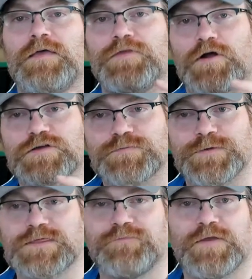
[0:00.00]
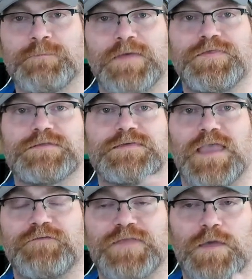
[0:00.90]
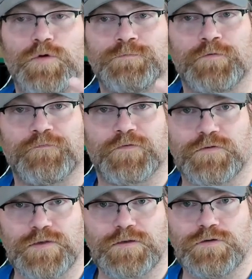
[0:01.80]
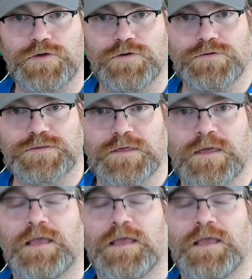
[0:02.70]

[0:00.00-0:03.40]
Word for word: There are specific methods the FDA would prefer that you use.